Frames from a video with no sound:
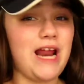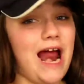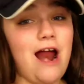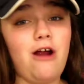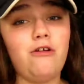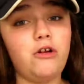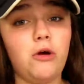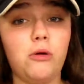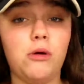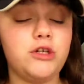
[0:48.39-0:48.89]
I
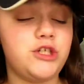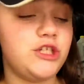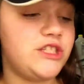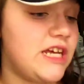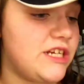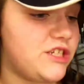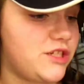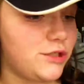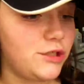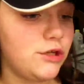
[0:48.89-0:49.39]
don't know what she
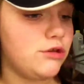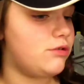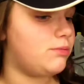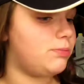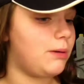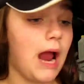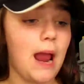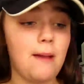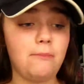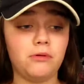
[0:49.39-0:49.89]
said to use
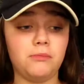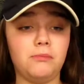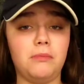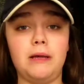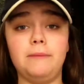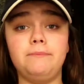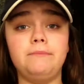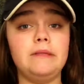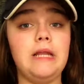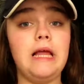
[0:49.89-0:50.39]
primer,
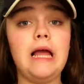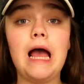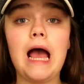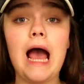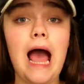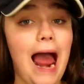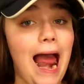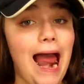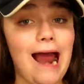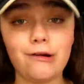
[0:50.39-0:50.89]
but
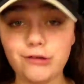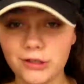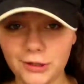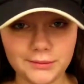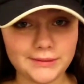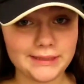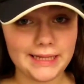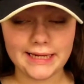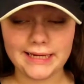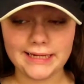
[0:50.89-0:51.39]
I don't know
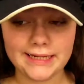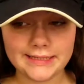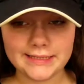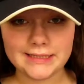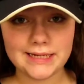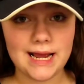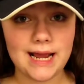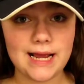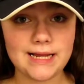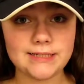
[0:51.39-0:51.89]
what that is,
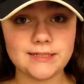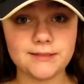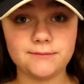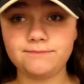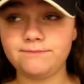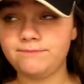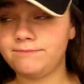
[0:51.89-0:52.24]
guys.